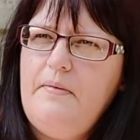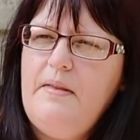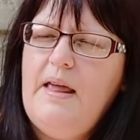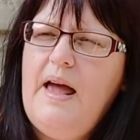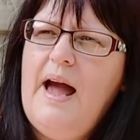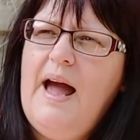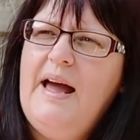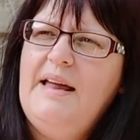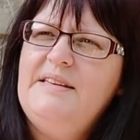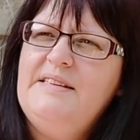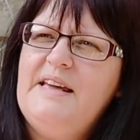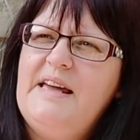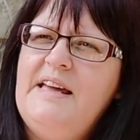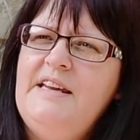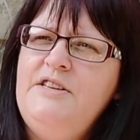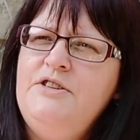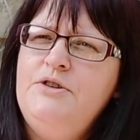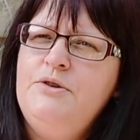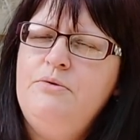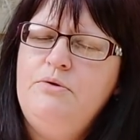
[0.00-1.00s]
And
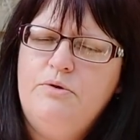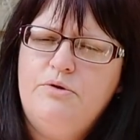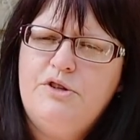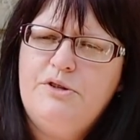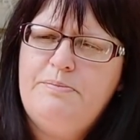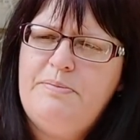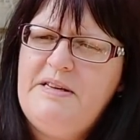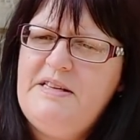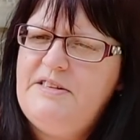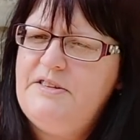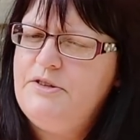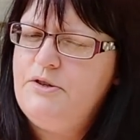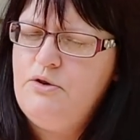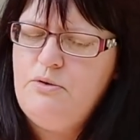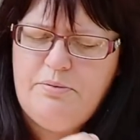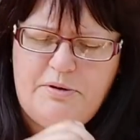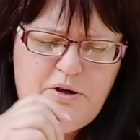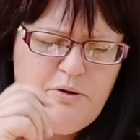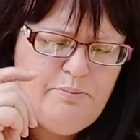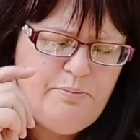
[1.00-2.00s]
into your speed
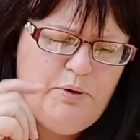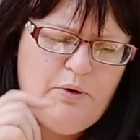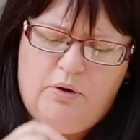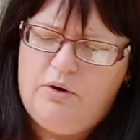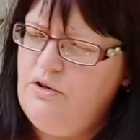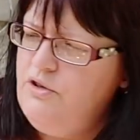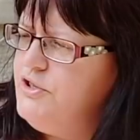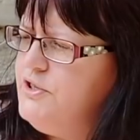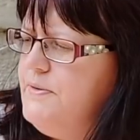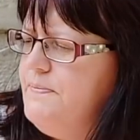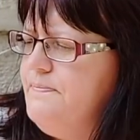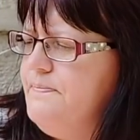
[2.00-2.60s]
soup you put